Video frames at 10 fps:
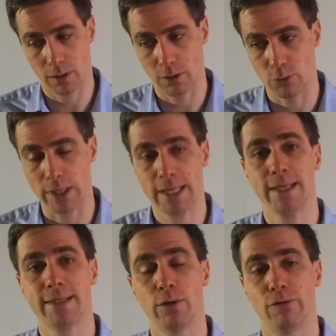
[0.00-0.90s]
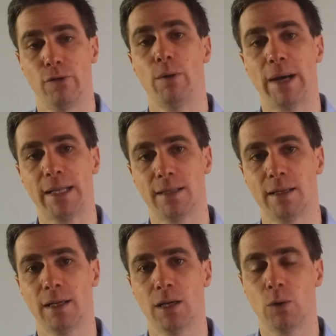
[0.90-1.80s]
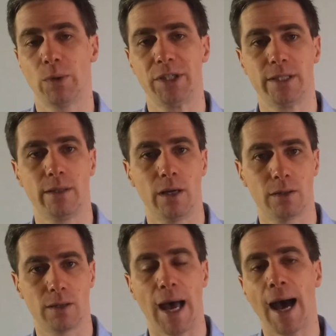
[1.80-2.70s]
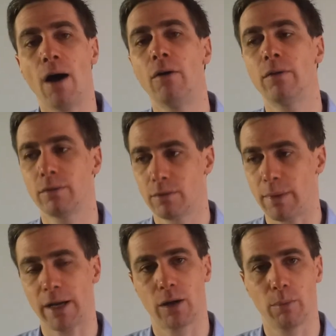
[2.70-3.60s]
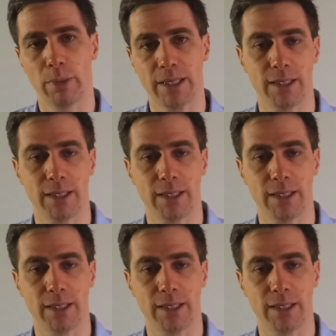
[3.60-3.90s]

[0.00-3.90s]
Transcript: released in a format which is not owned by a company.